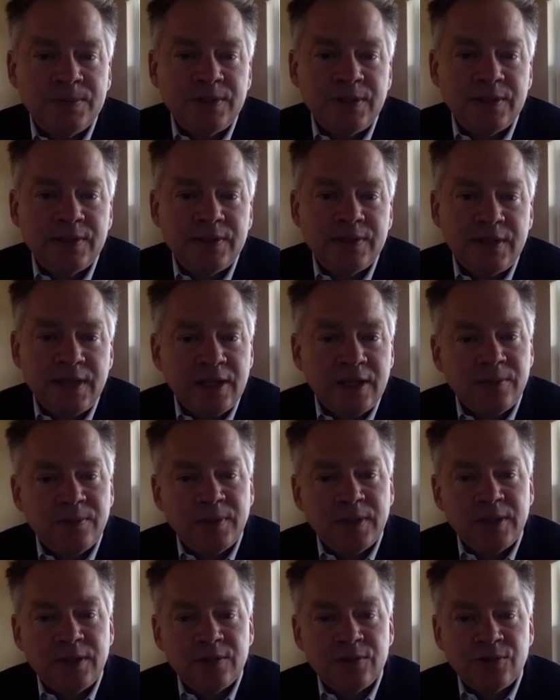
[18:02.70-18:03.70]
to
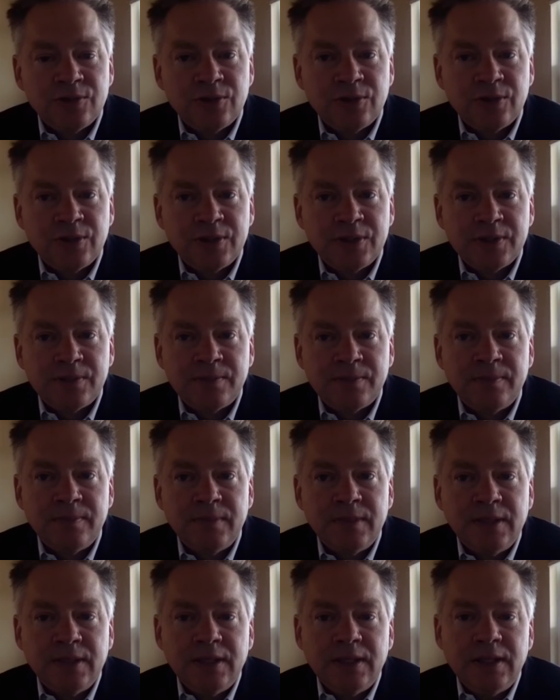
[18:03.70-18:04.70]
celebrate their journalism
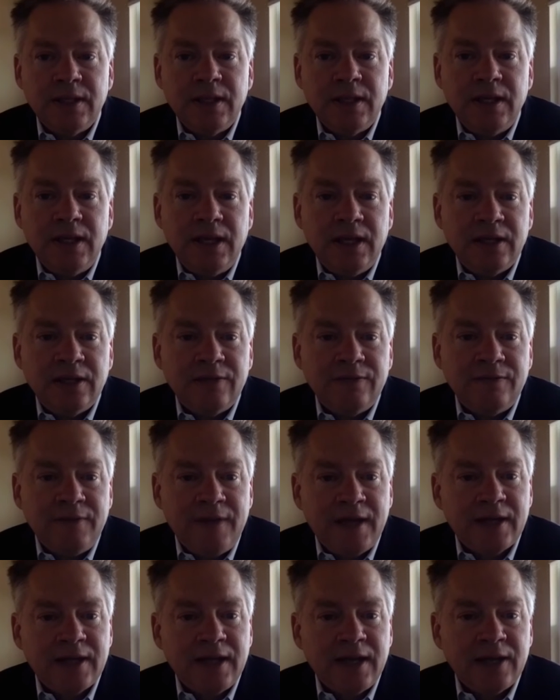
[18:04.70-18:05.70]
and the
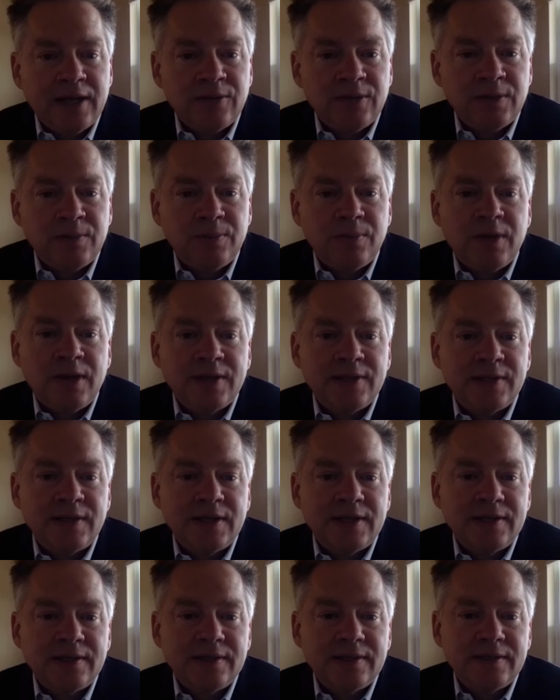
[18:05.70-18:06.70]
fact-gathering
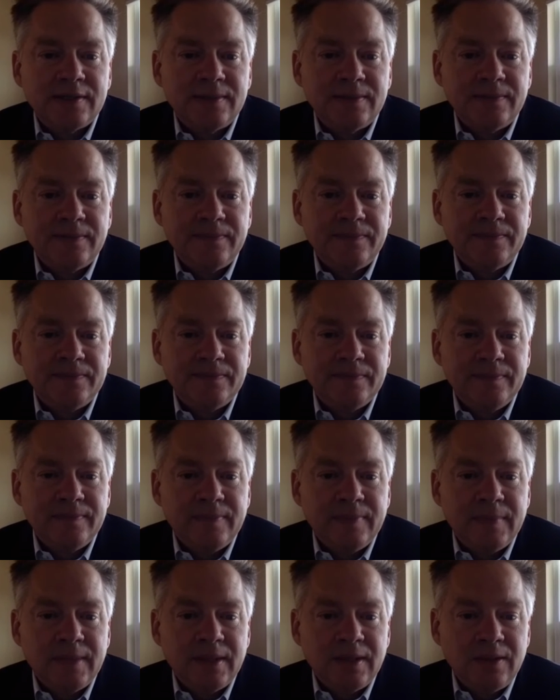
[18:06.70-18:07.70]
process.
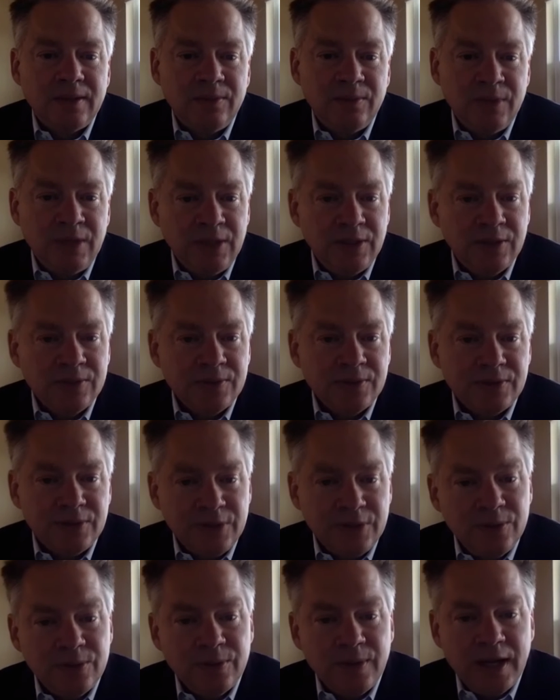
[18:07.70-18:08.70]
Readers,
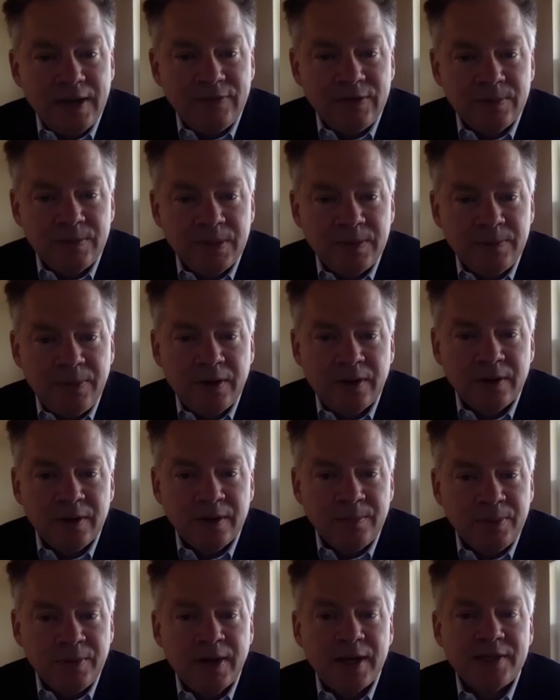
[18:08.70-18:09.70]
too, have to be part of the
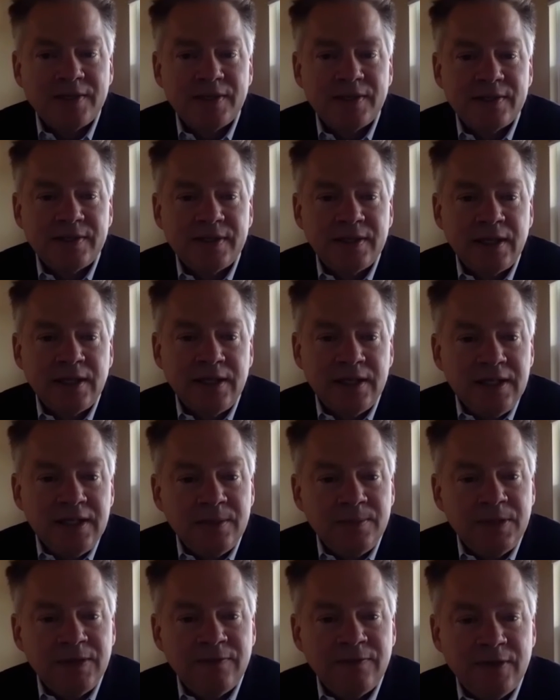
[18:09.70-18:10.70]
process, and they need
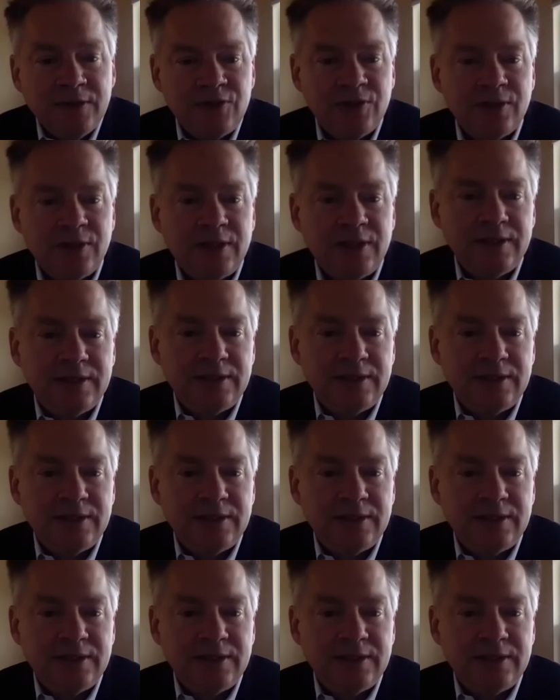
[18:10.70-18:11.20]
to be vigilant.